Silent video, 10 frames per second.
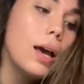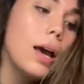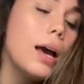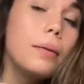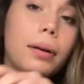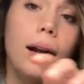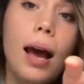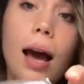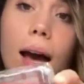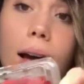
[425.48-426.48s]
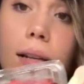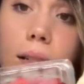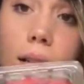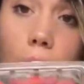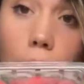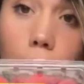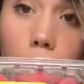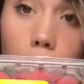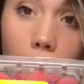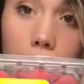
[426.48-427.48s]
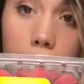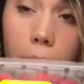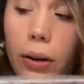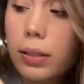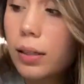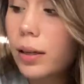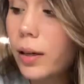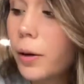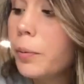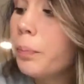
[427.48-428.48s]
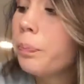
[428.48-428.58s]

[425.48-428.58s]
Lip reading: and I'm gonna add some raspberries in there,